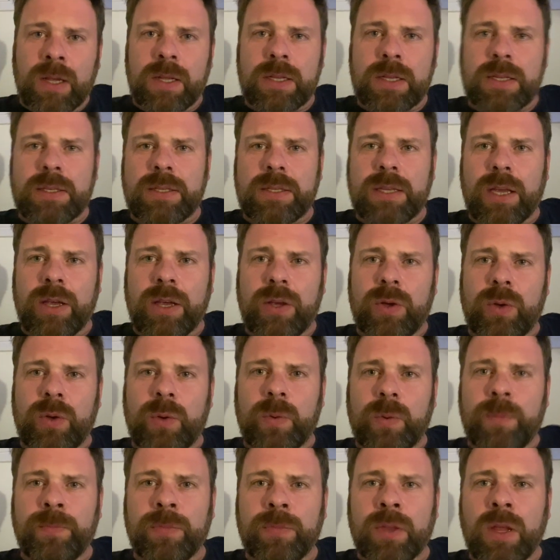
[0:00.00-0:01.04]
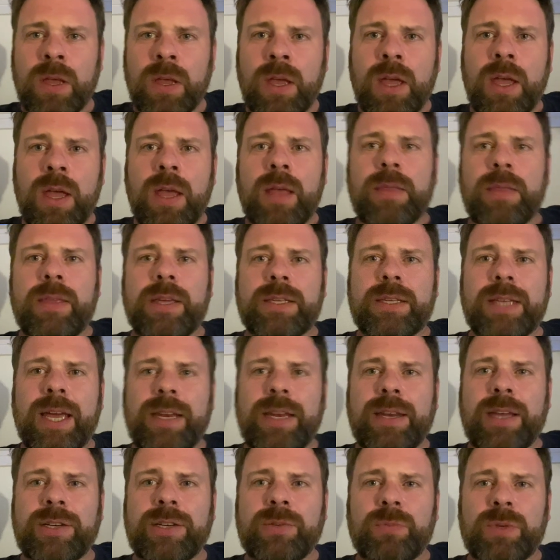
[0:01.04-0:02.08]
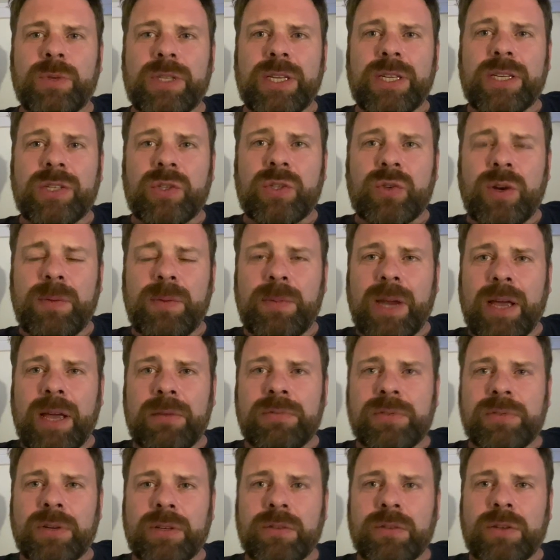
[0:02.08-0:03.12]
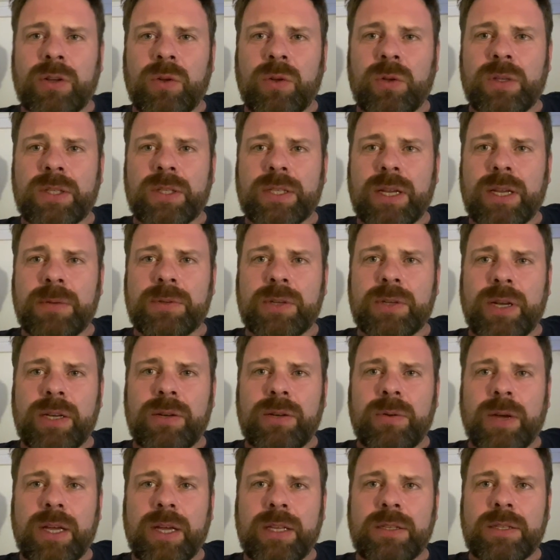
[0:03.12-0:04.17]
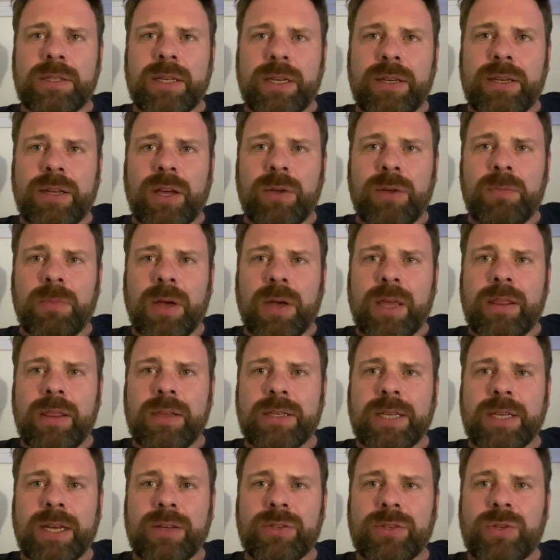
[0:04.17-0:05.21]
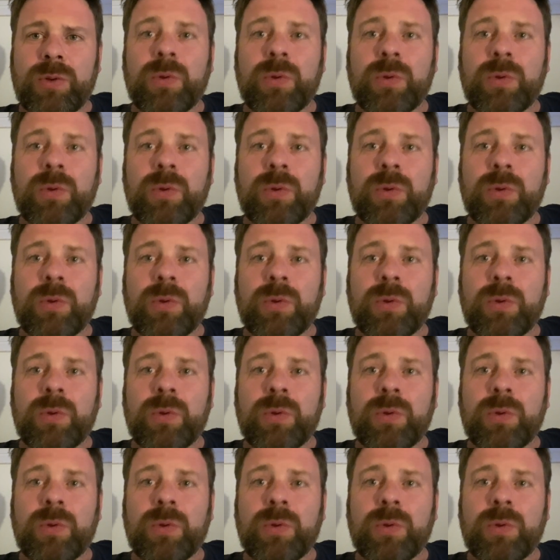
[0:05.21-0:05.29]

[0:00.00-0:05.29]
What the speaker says: So the estate agent was extremely upfront, called us up straight away and said, "Don't buy this house.